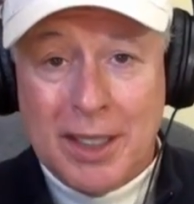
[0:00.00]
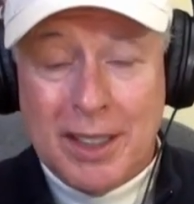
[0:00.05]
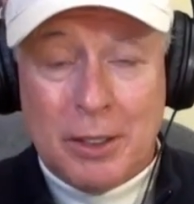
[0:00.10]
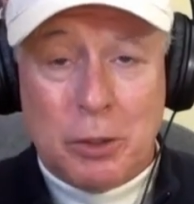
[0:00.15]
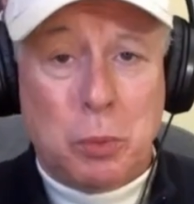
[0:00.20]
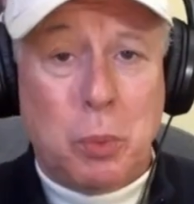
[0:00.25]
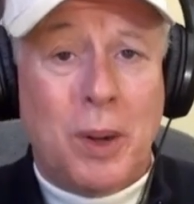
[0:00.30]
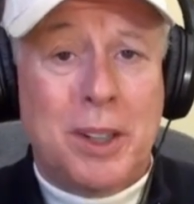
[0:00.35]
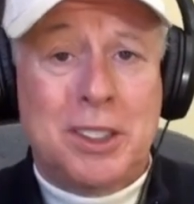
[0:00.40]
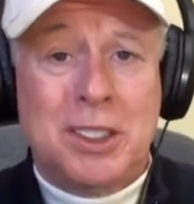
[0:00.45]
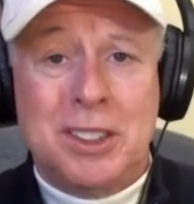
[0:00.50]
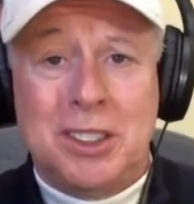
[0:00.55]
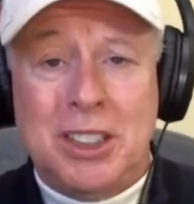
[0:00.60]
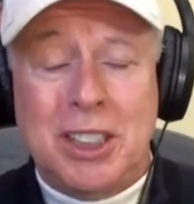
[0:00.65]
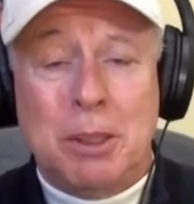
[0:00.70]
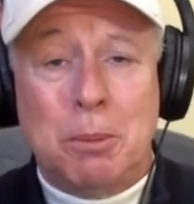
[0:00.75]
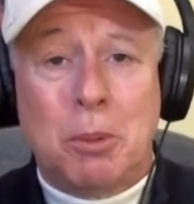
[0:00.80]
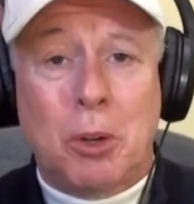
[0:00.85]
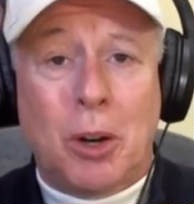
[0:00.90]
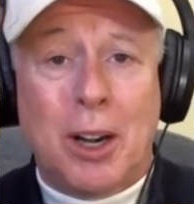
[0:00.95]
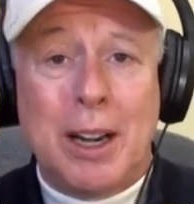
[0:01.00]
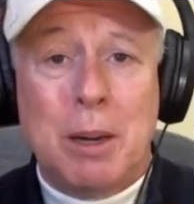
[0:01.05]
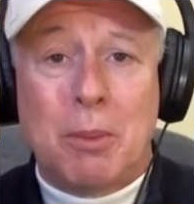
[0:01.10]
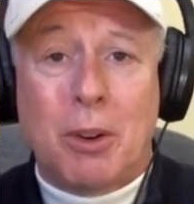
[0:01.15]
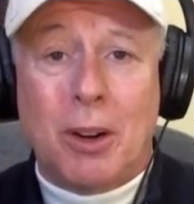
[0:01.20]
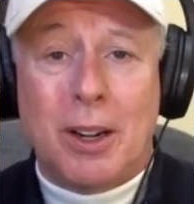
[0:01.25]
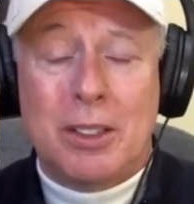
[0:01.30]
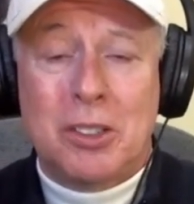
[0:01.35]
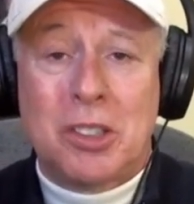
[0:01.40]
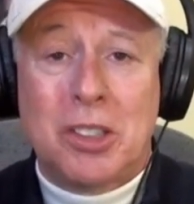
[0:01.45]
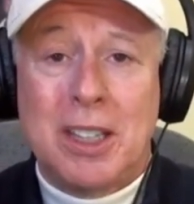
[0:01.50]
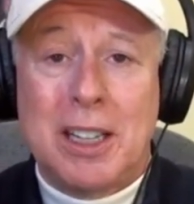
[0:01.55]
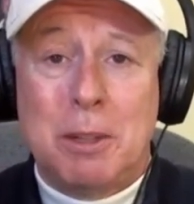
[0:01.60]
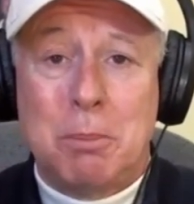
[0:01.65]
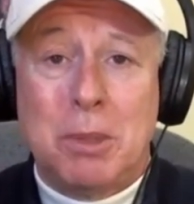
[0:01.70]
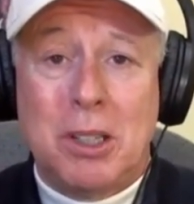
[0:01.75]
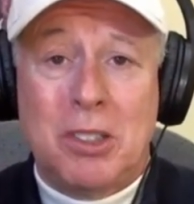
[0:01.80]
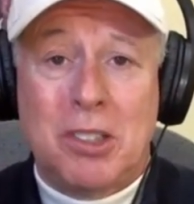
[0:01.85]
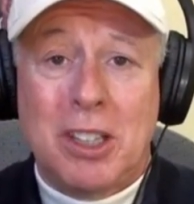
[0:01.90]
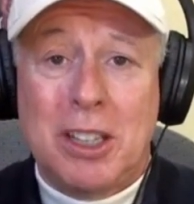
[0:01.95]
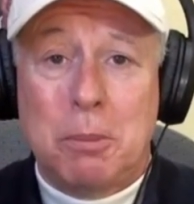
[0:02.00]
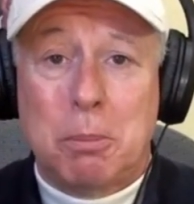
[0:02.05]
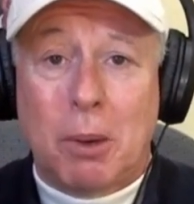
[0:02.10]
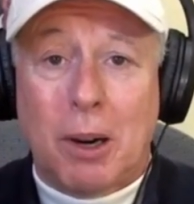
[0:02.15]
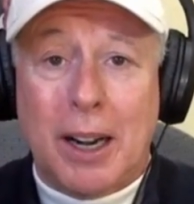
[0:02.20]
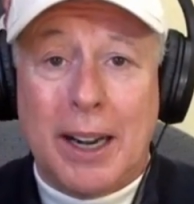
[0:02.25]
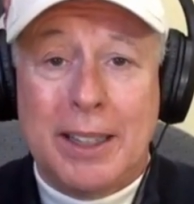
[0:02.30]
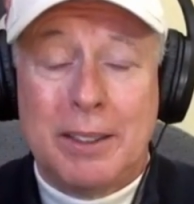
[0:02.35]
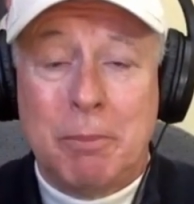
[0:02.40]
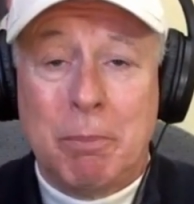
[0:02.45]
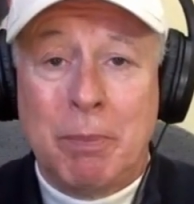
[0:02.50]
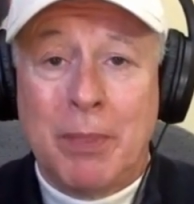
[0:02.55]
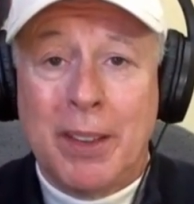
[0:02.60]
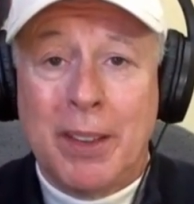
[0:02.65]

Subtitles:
I was watching Jim Cramer on CNBC, Brian.